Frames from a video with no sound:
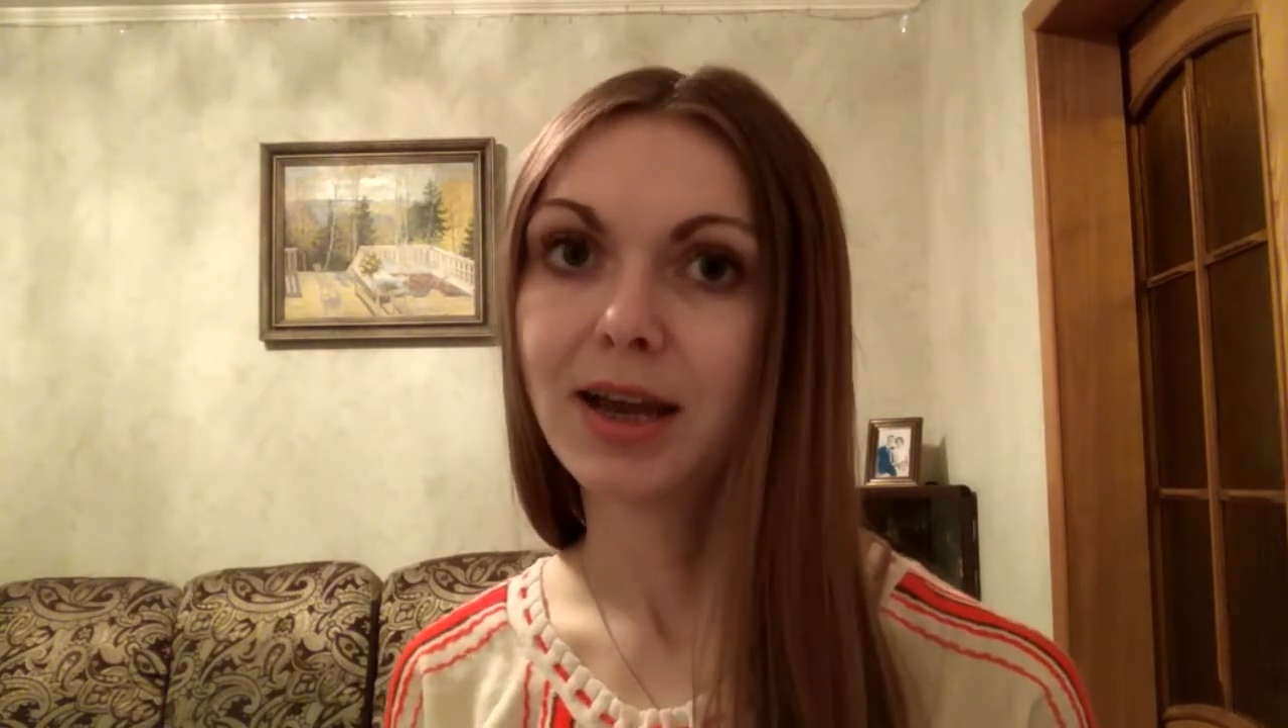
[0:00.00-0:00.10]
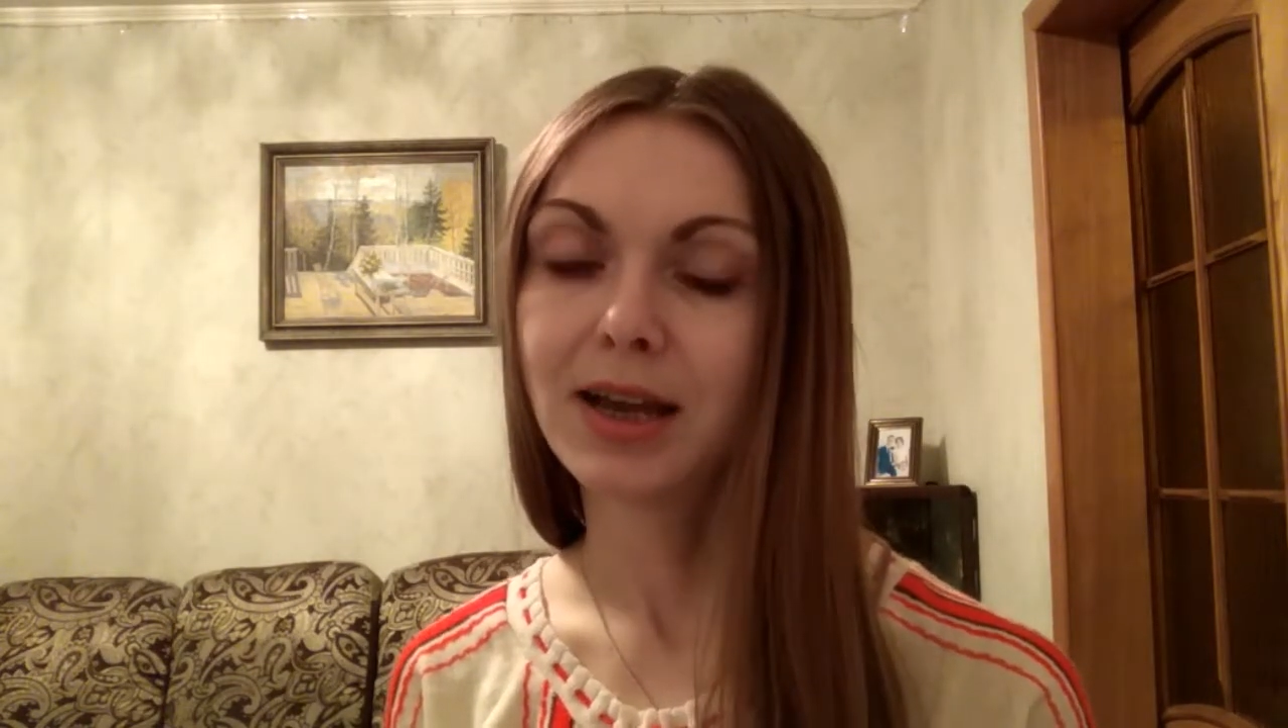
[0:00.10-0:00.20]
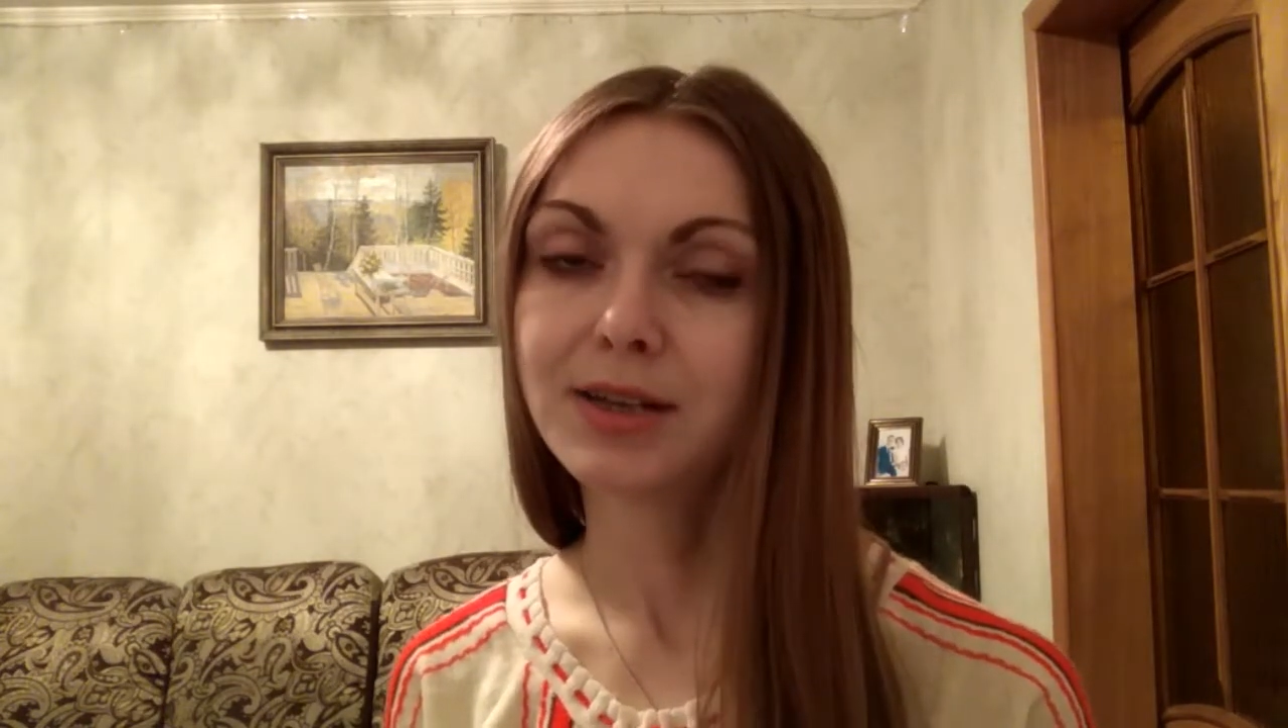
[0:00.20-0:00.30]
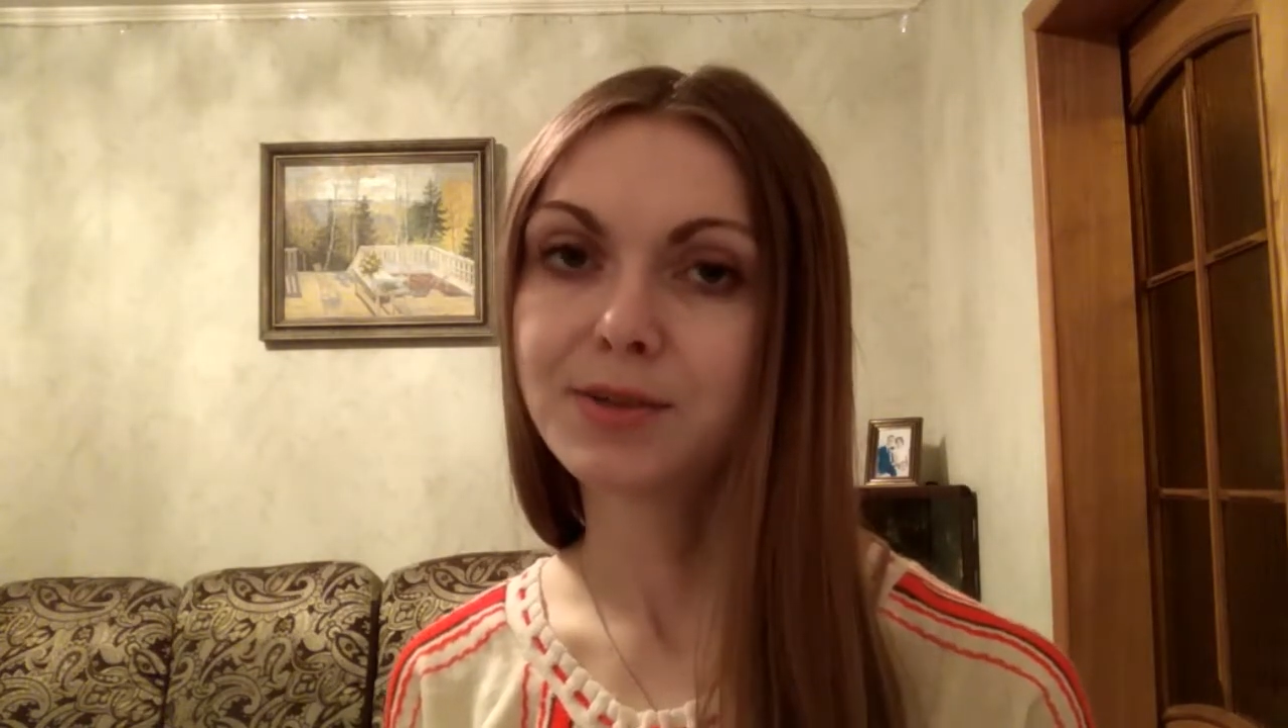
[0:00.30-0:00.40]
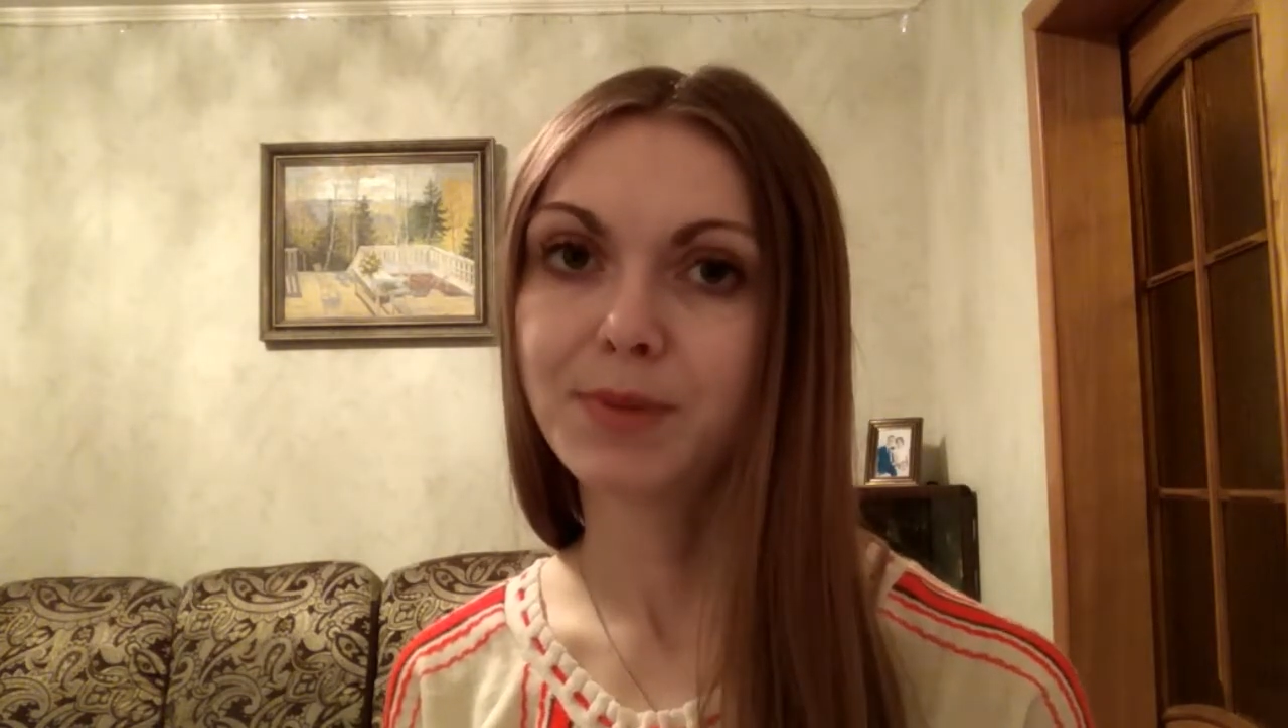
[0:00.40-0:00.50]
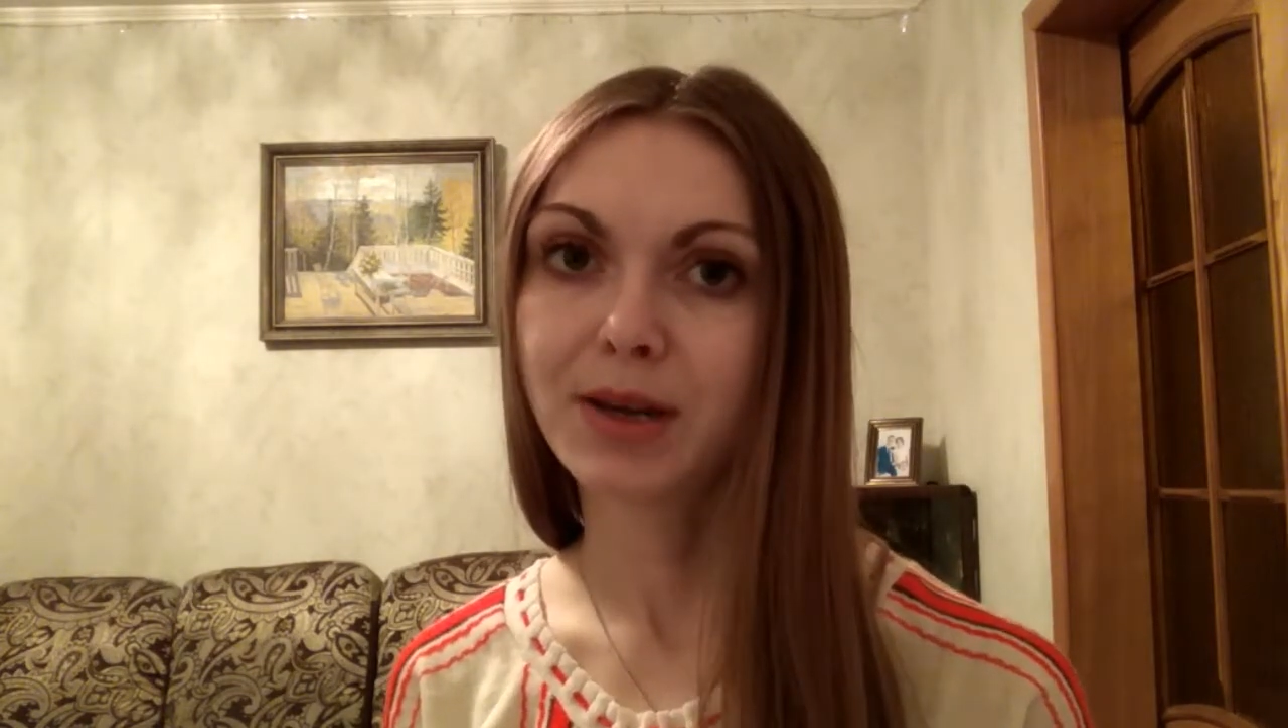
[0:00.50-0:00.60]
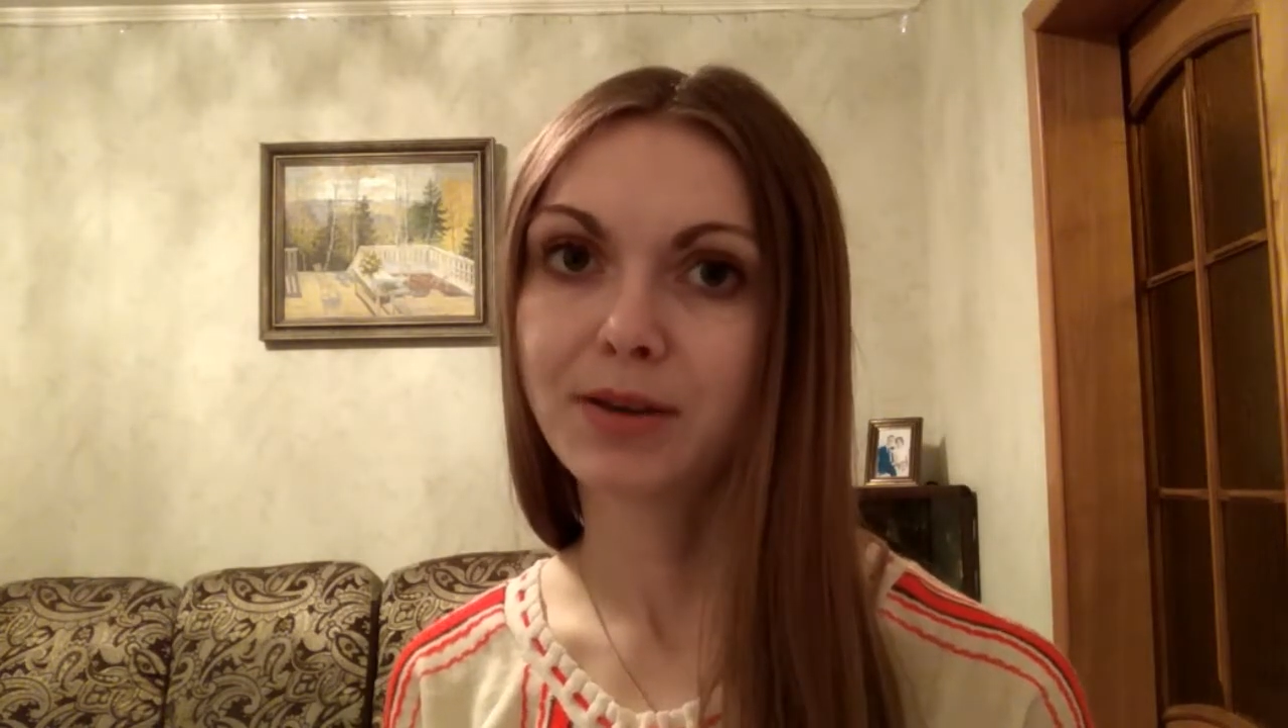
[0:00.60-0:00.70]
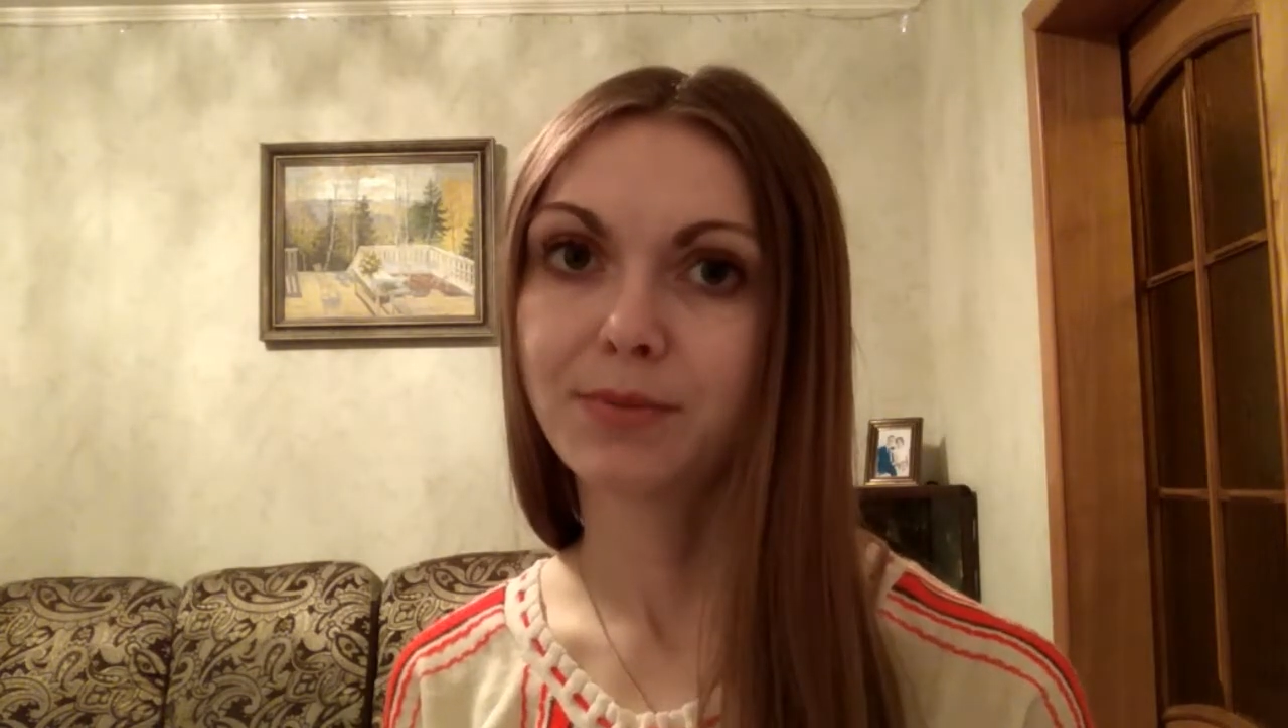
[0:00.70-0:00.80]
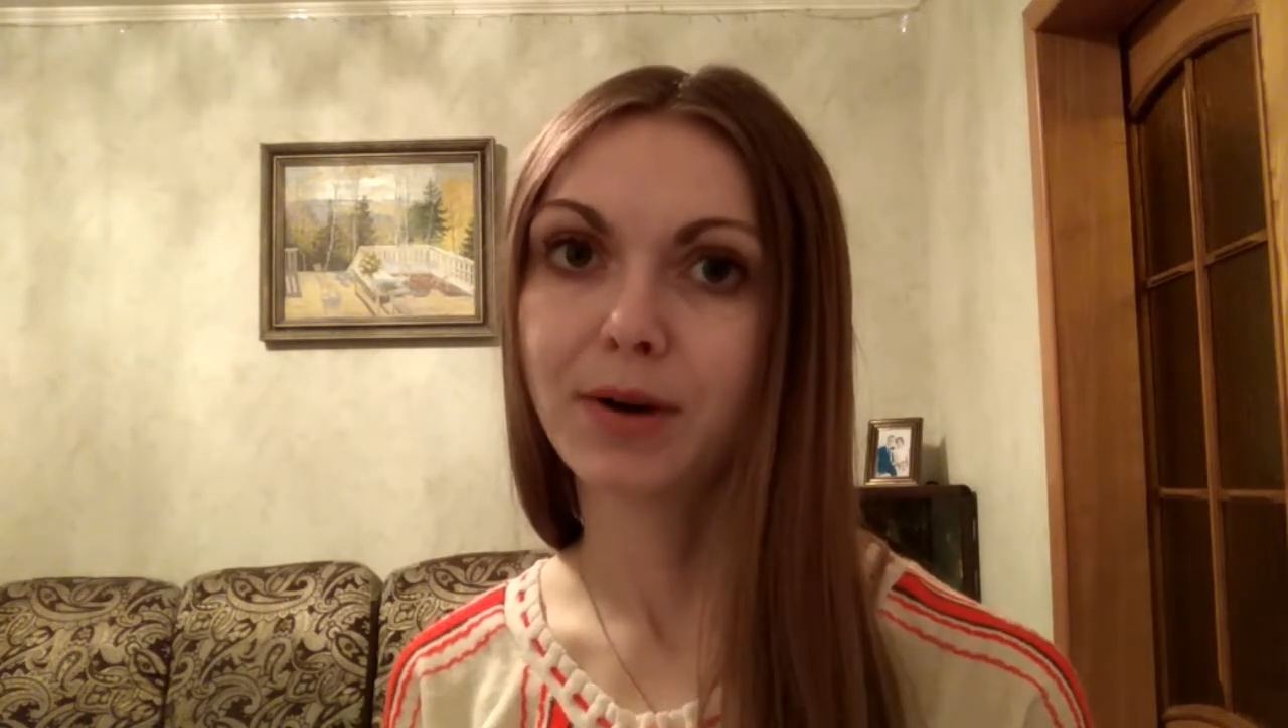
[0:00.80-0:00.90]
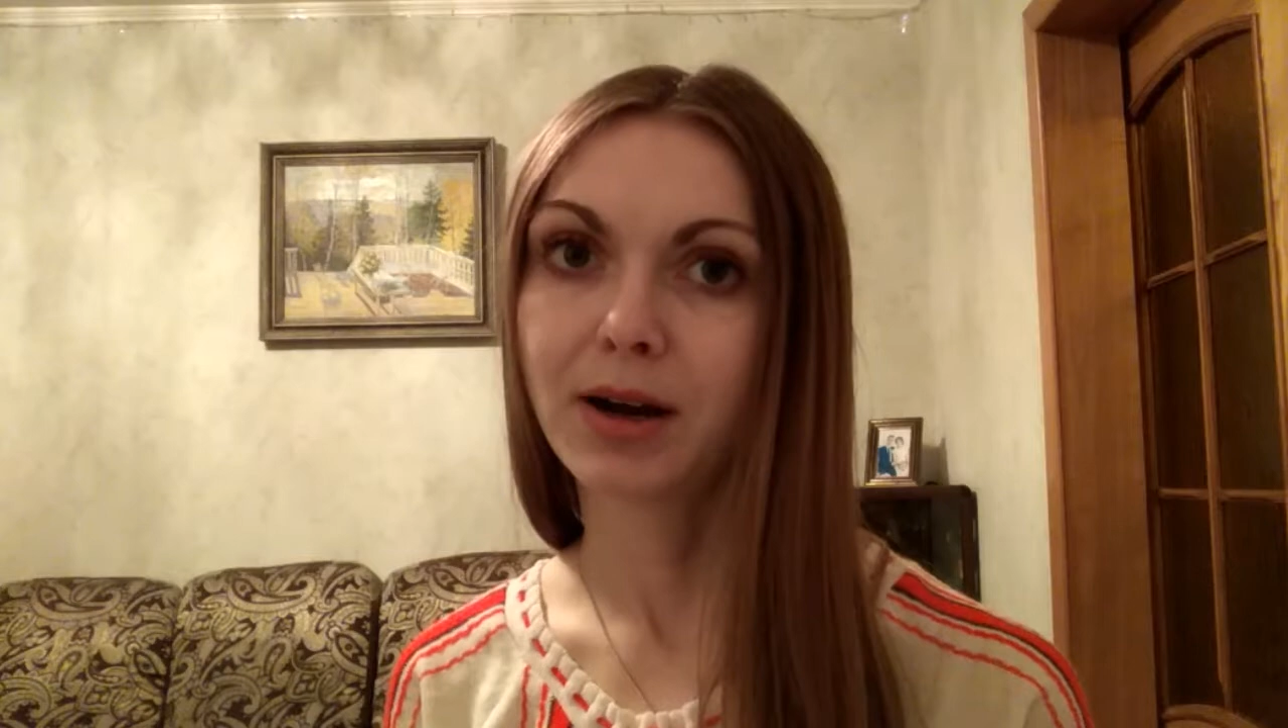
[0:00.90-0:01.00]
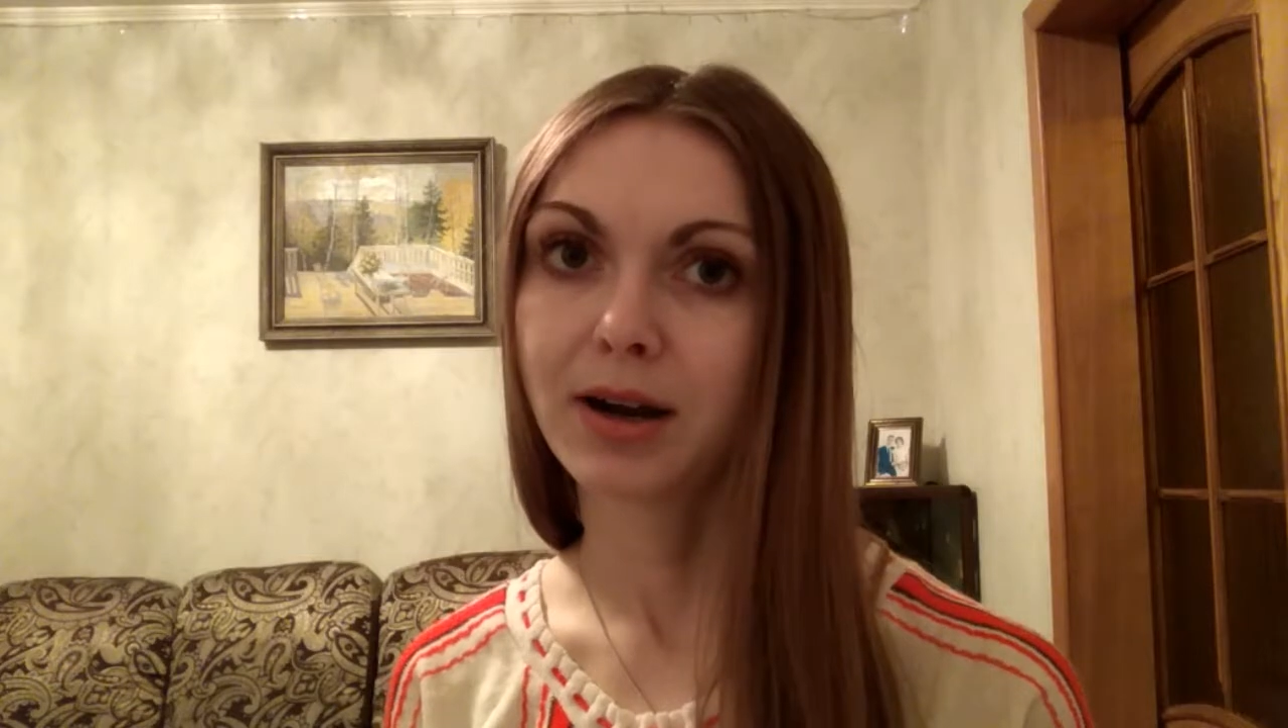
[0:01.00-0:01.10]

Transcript: and to make you more